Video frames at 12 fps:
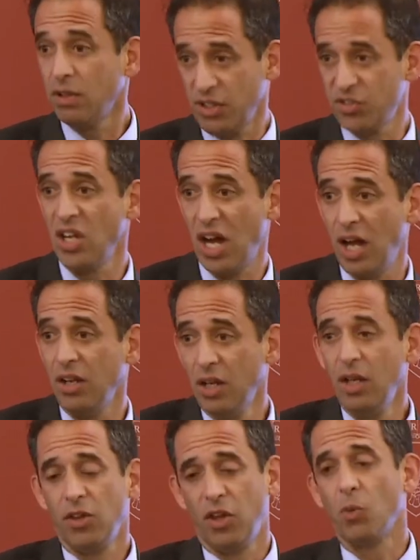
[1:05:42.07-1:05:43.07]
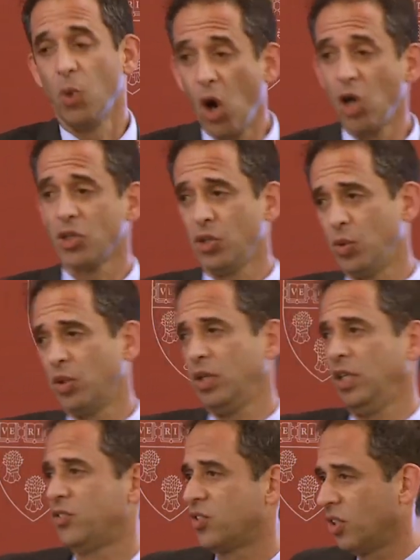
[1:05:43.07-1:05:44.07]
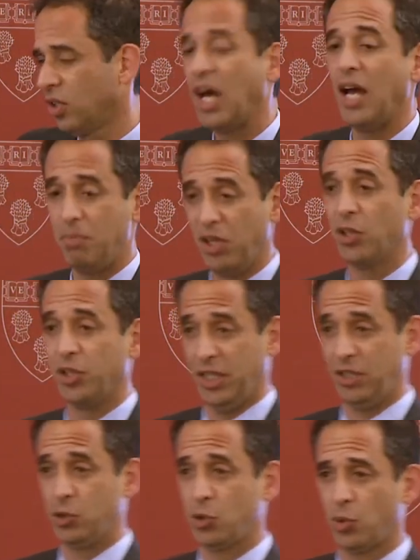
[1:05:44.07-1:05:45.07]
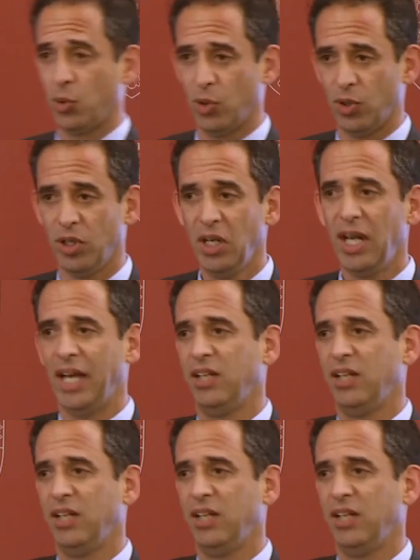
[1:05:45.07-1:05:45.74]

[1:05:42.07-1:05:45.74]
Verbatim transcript: It's not the wrongdoer, it's the liability insurer.